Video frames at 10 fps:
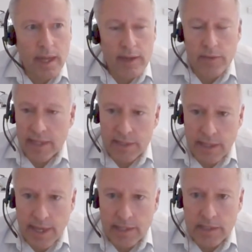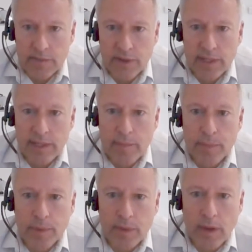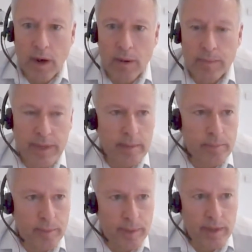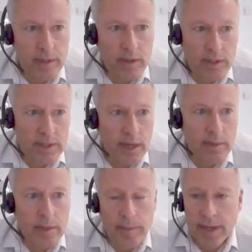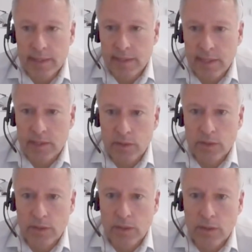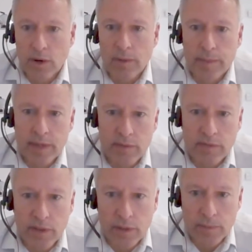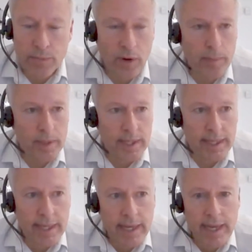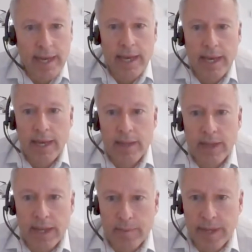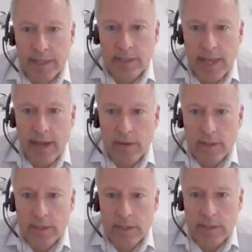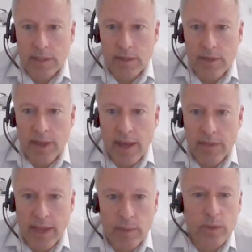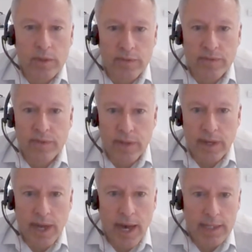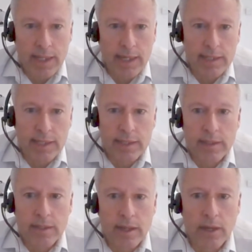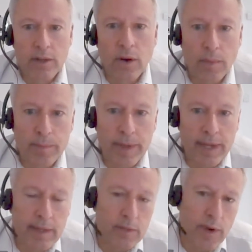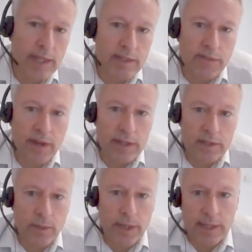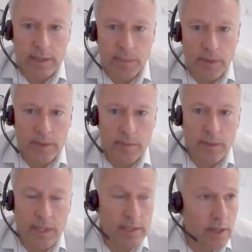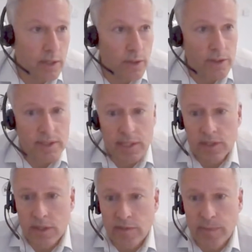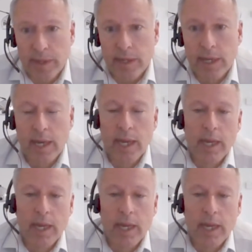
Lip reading: reconciliations, for example, aren't being prepared on a timely basis or aren't being reviewed properly, then it means the errors that they would have highlighted are not being rectified as quickly as possible or as they should have been.